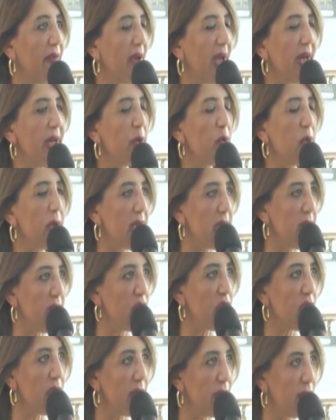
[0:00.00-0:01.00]
very good
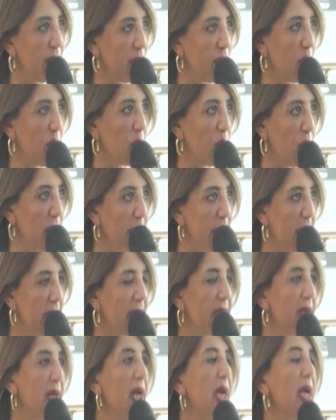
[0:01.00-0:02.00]
initiative for
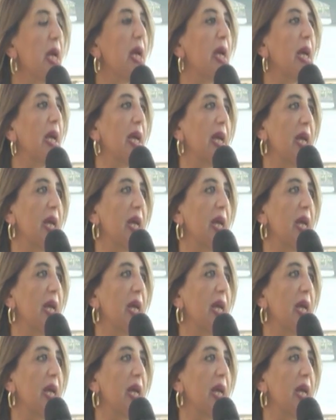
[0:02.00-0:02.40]
women. Uh,